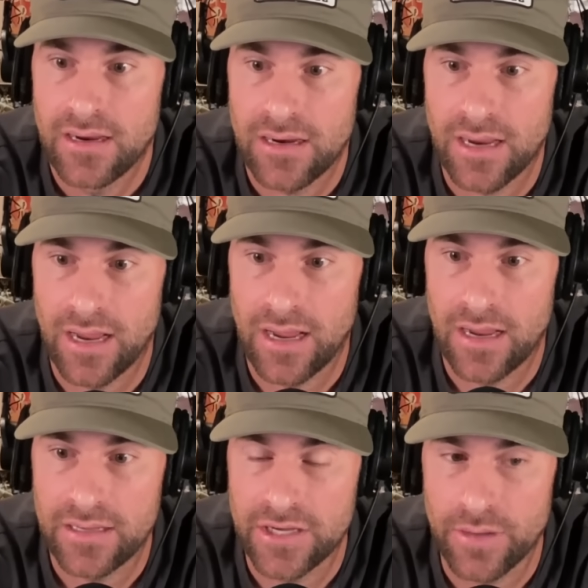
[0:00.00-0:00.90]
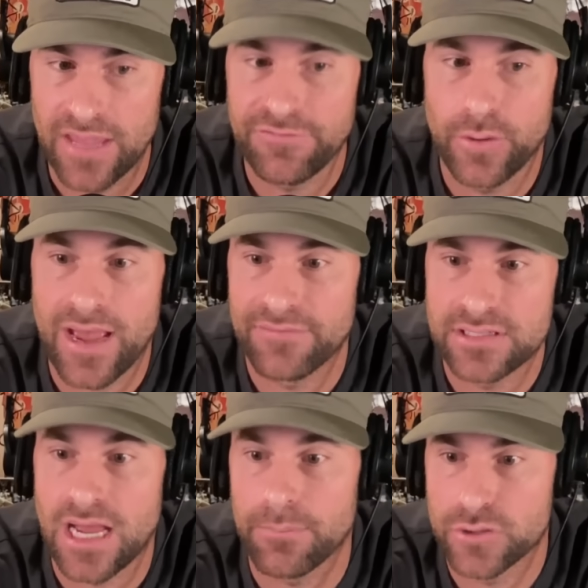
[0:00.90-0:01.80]
if you have the
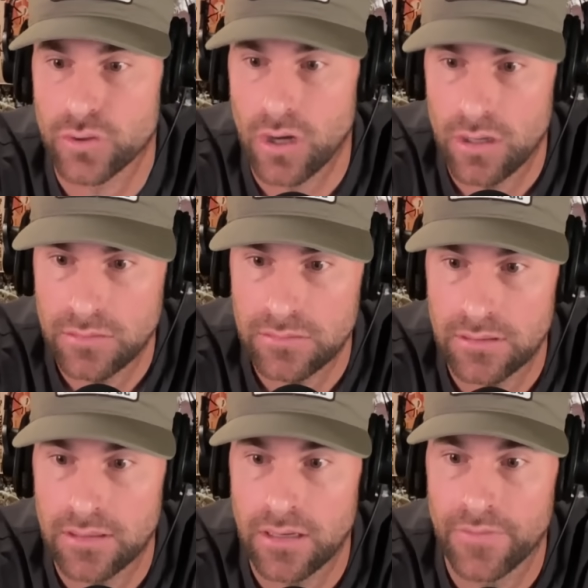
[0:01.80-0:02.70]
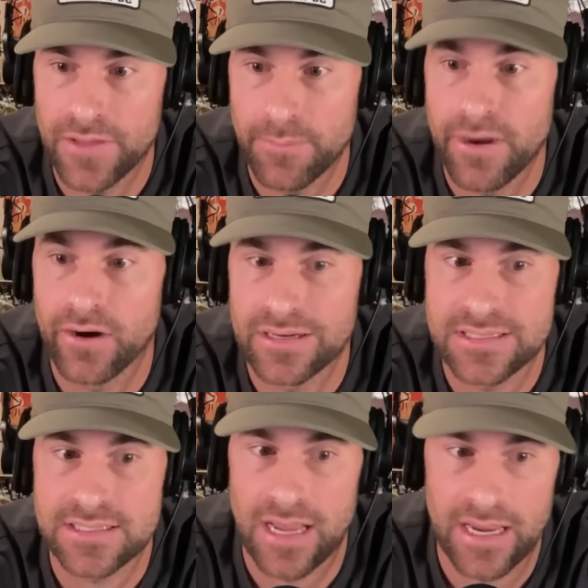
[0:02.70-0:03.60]
top draw on the American
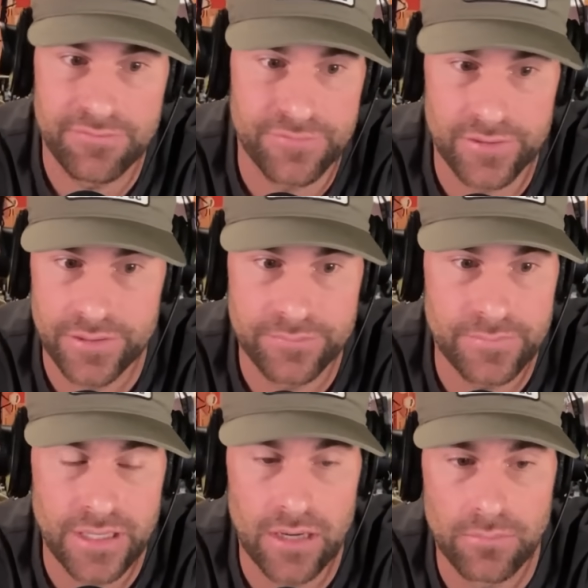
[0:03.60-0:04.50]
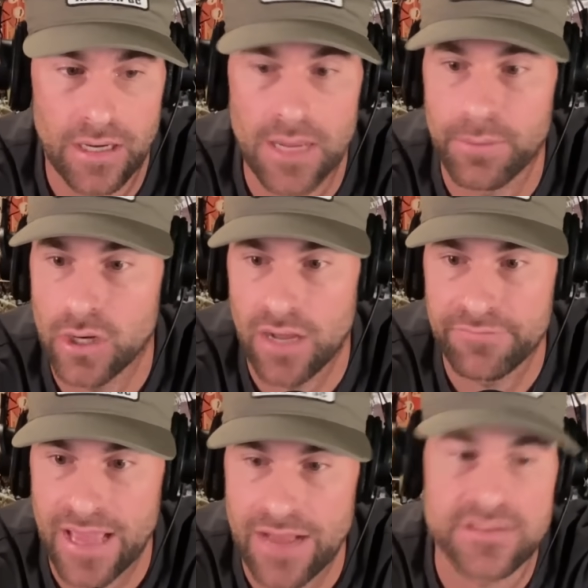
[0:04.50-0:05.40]
side for, a cup of
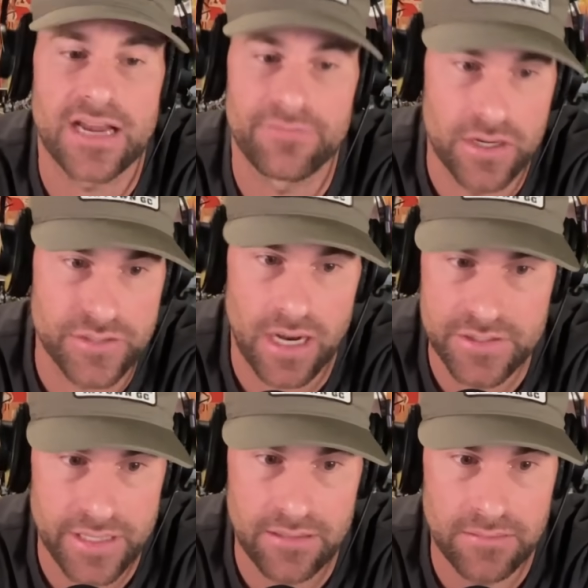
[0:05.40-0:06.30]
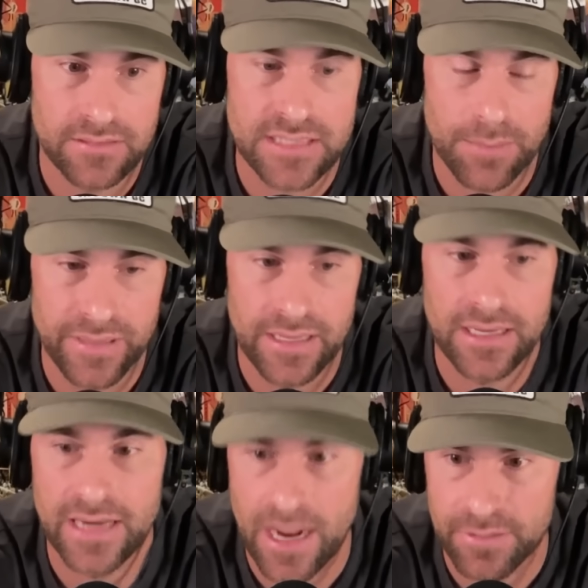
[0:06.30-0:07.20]
coffee outside of Andre didn't stop playing
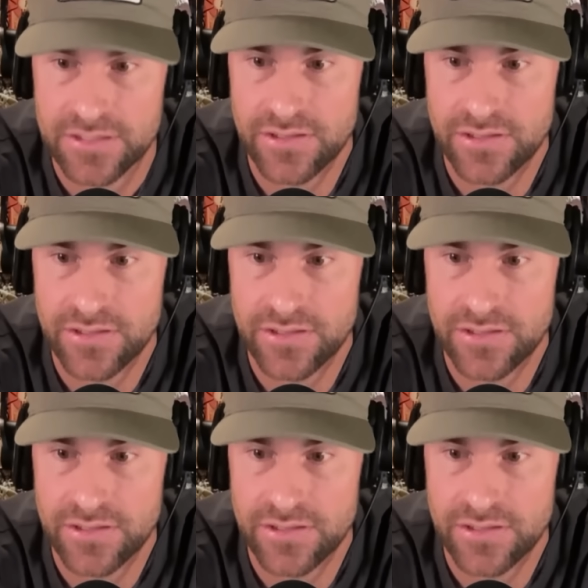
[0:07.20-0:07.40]
Indianapolis.